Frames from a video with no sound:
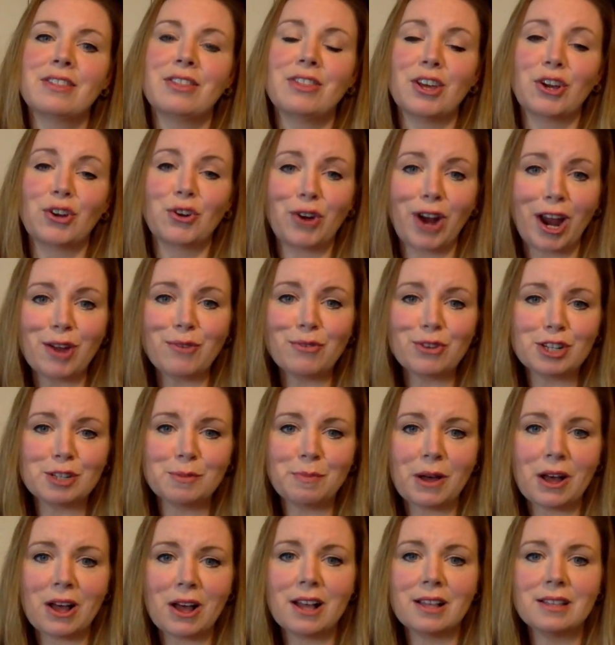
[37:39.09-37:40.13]
the great
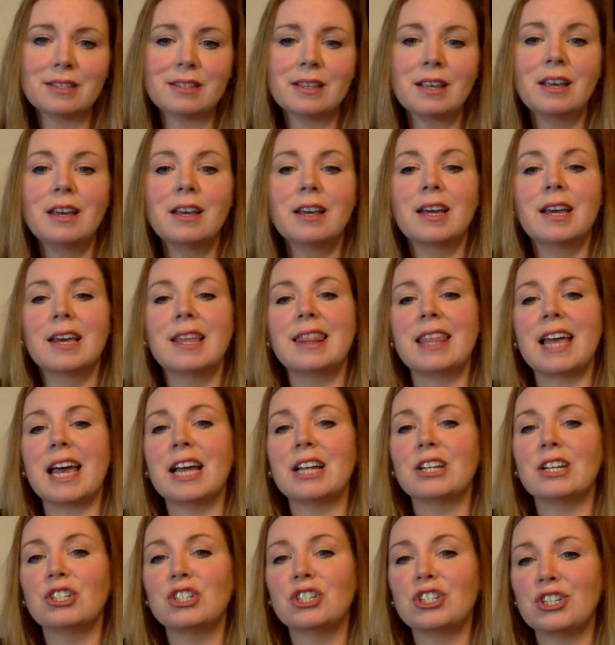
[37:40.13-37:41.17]
response,
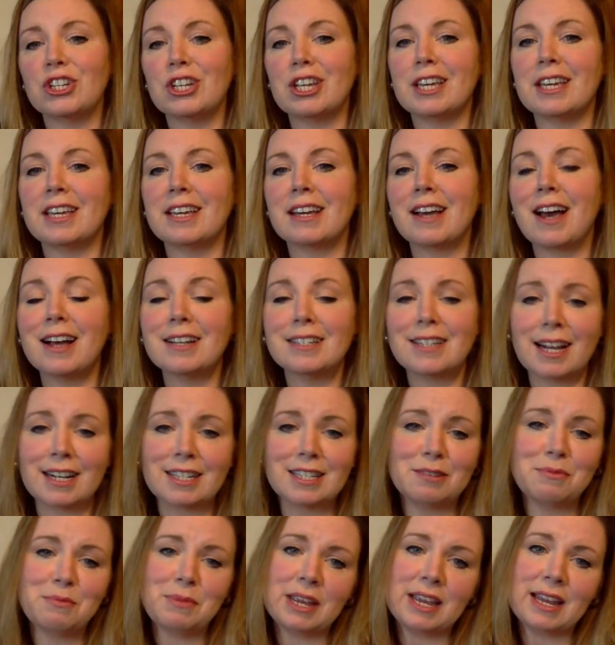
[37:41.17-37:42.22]
that she
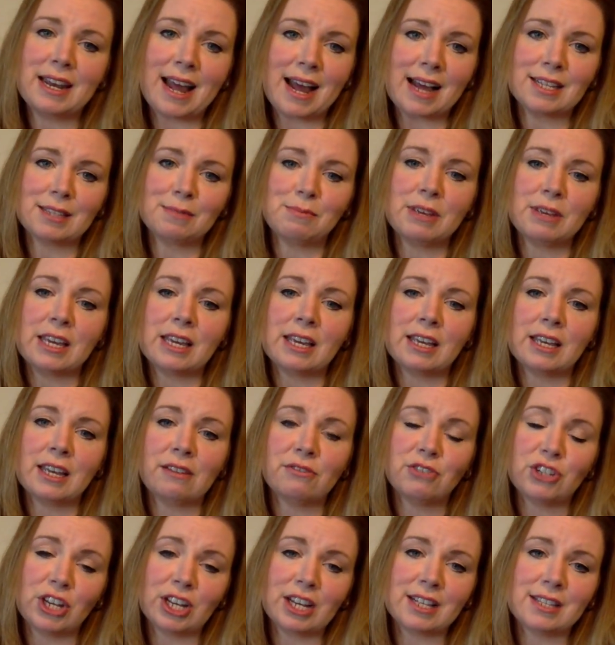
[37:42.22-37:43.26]
contacted me and asked me
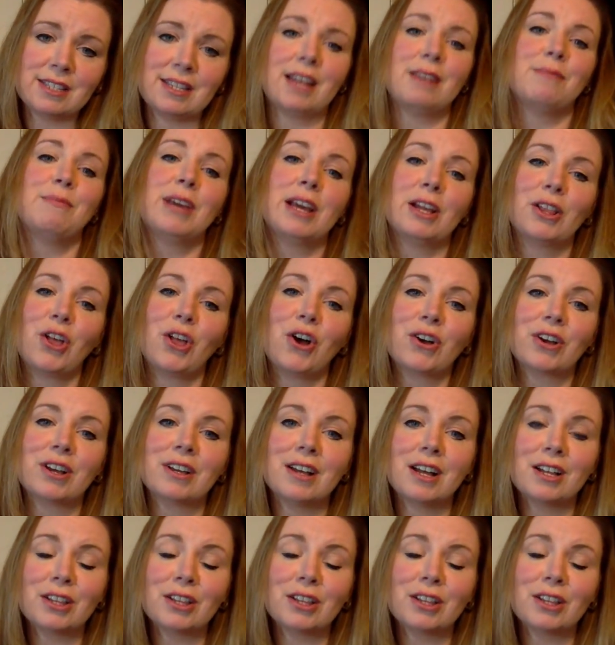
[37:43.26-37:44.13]
if she could send me along